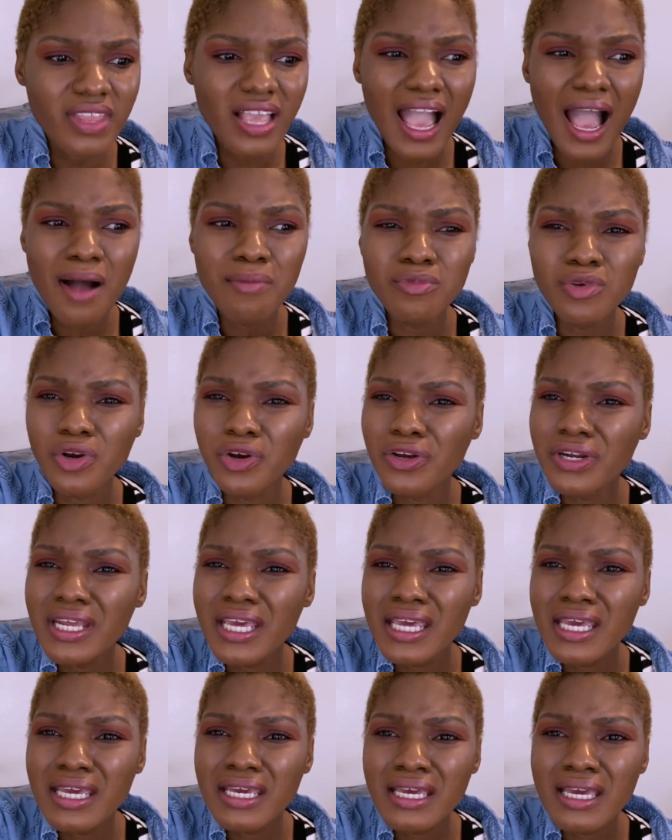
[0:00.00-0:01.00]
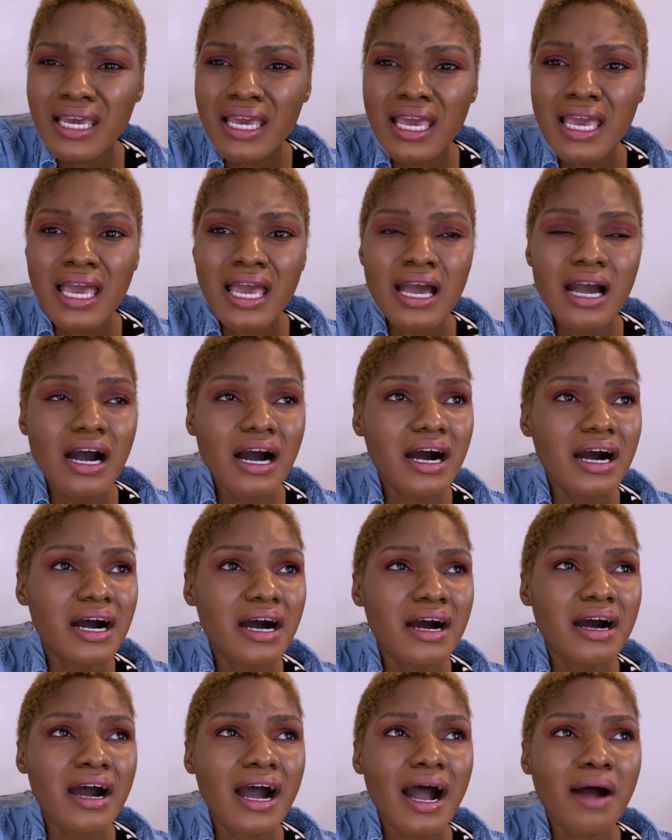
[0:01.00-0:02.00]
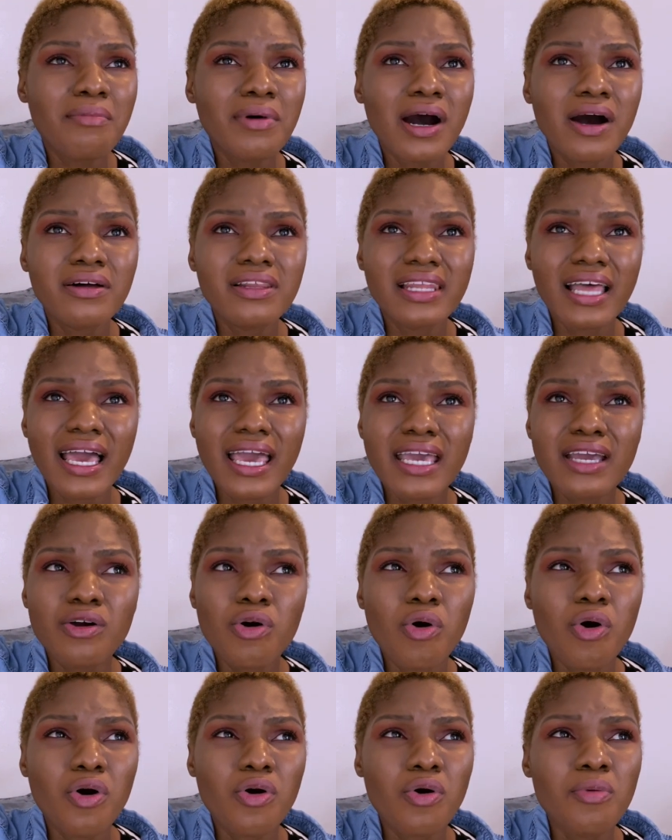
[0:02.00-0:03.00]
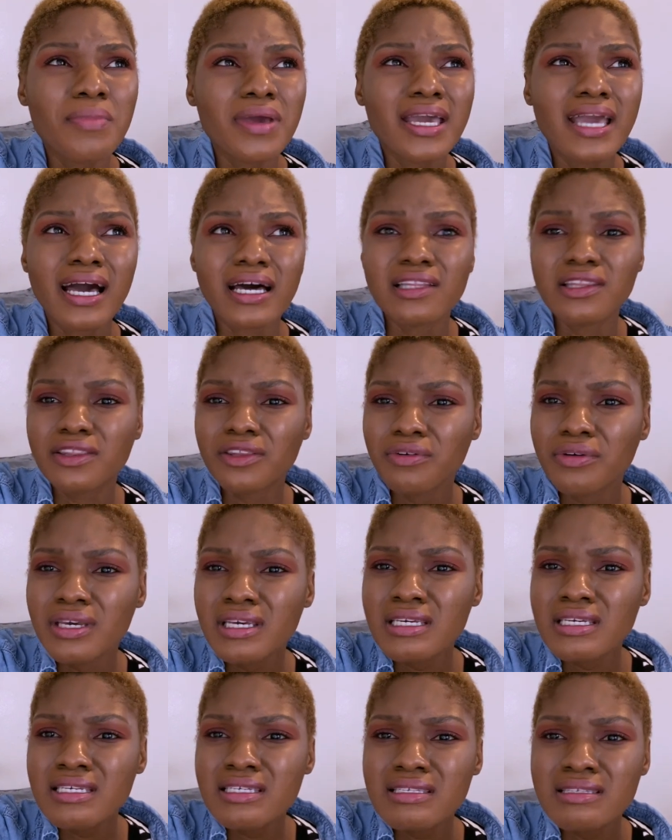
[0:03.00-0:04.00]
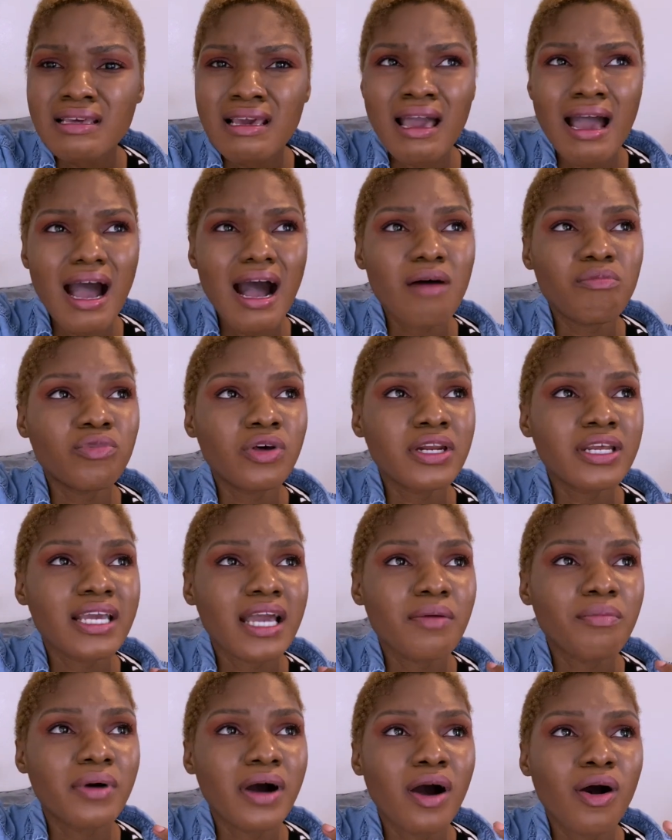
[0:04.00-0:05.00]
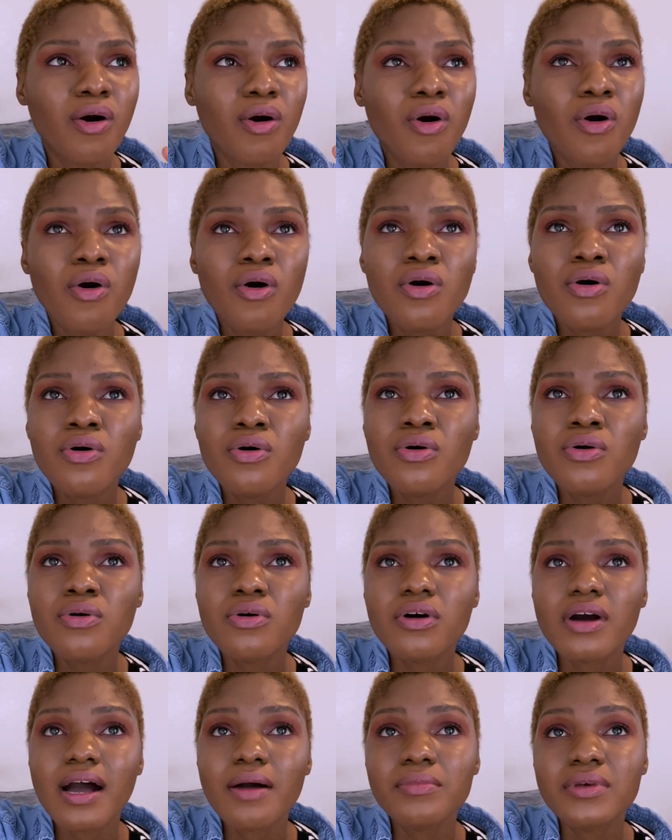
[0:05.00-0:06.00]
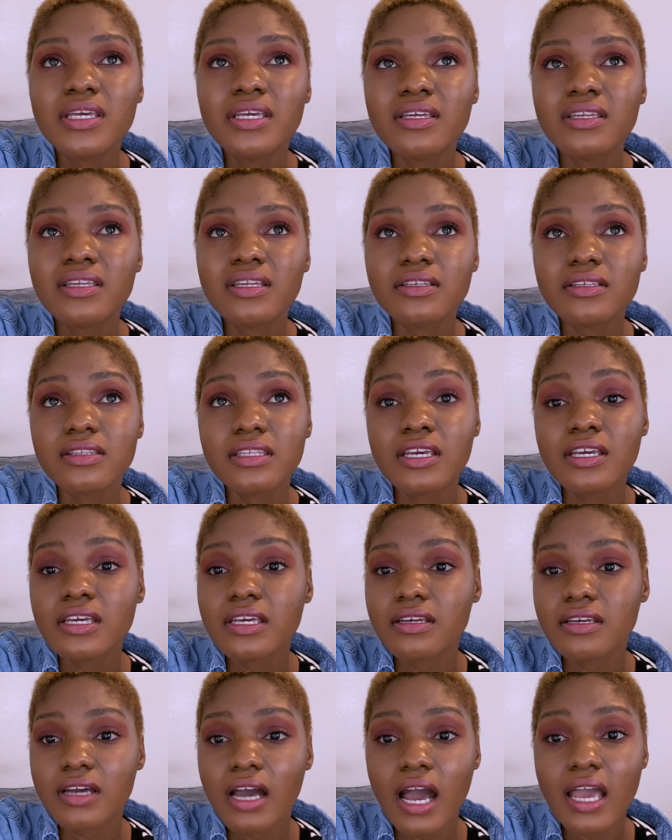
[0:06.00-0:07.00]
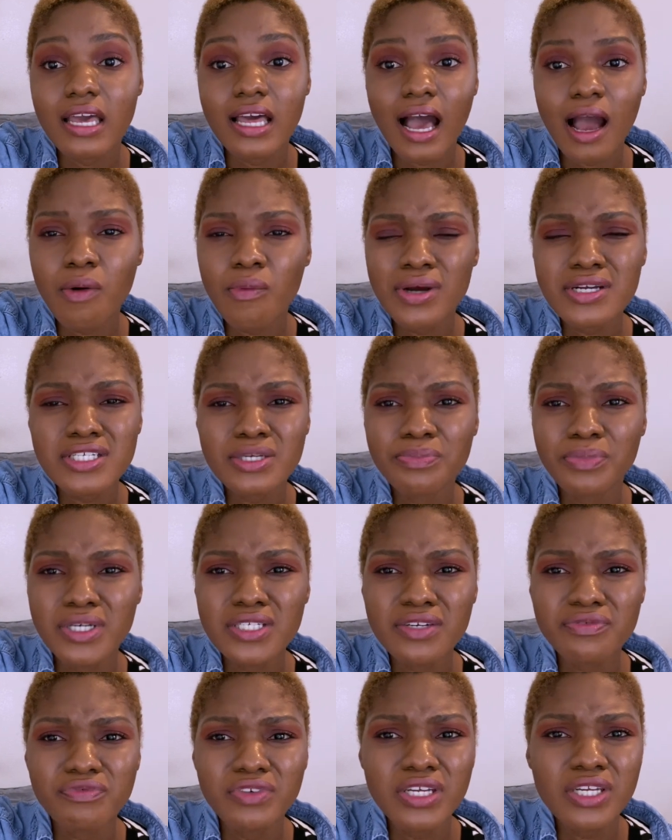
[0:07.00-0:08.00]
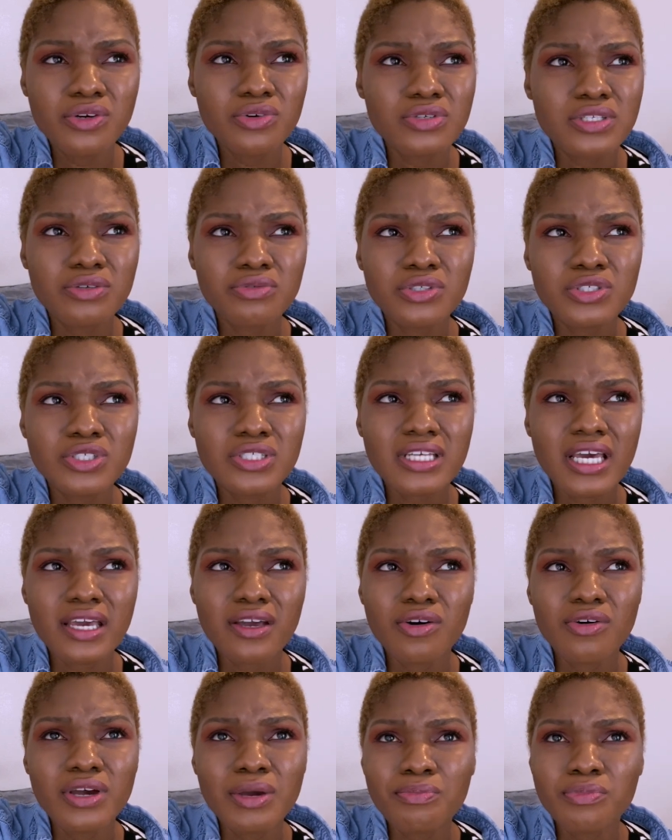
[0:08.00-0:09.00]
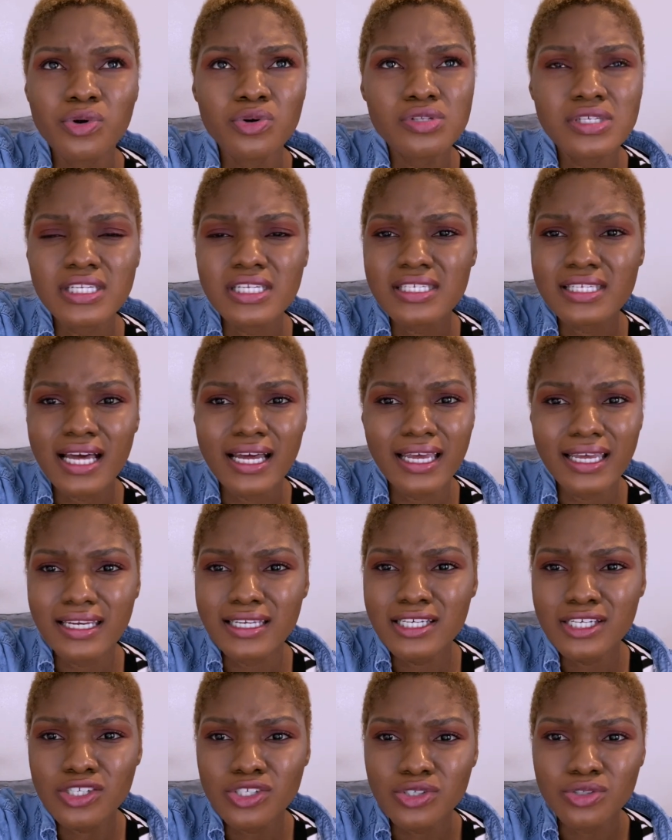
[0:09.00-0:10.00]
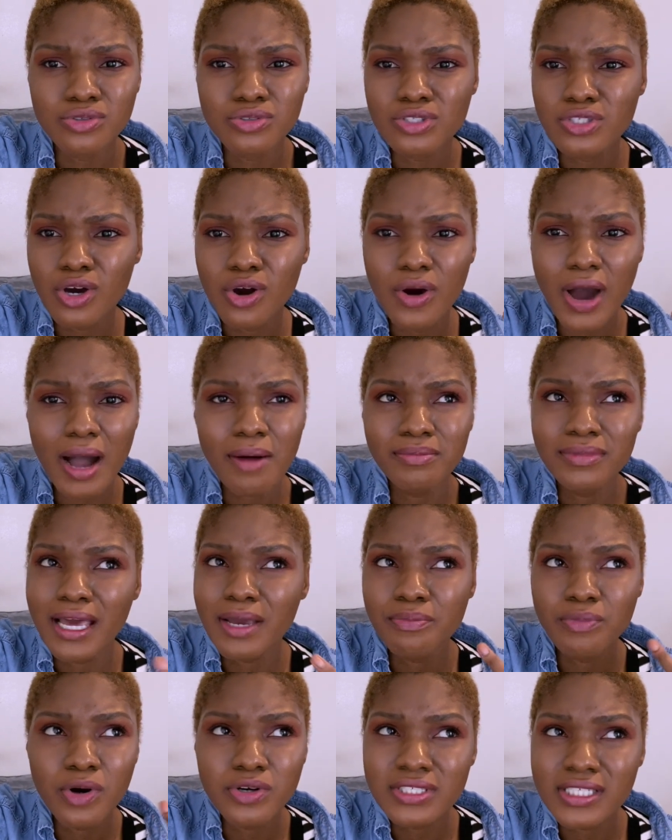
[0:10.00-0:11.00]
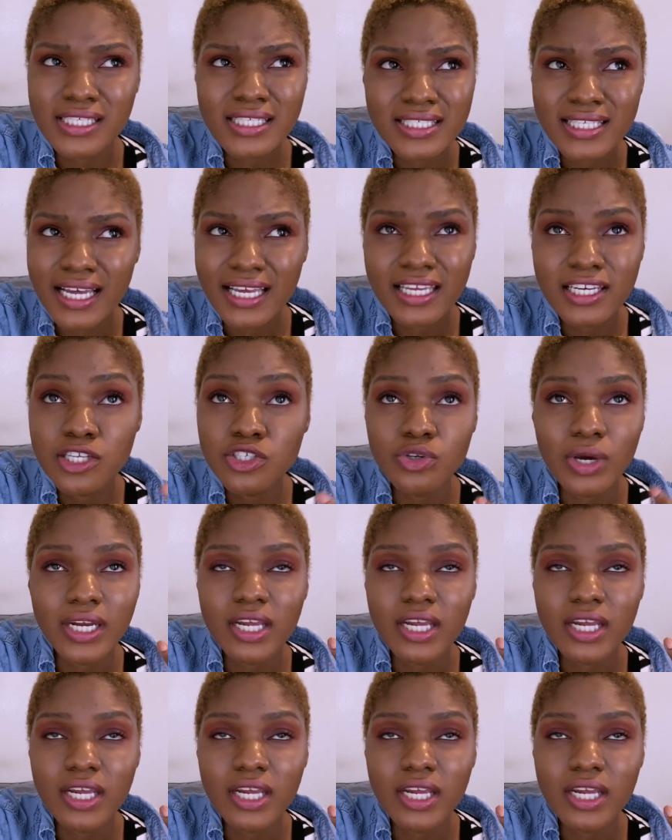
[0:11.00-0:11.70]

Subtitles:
I'm learning about like omega-3s. I'm learning about, I watched a bunch of videos that were just like, okay, protein is not an issue. So I'm like, protein is not an issue. I